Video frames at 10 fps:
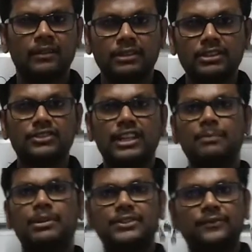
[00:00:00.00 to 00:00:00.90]
with his
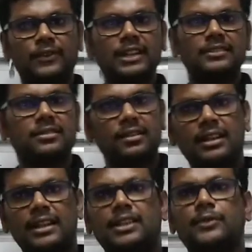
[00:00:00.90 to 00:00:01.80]
neighbors, friends,
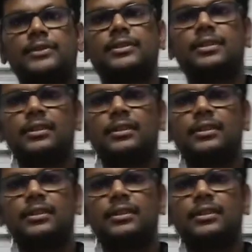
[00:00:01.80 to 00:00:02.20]
relatives,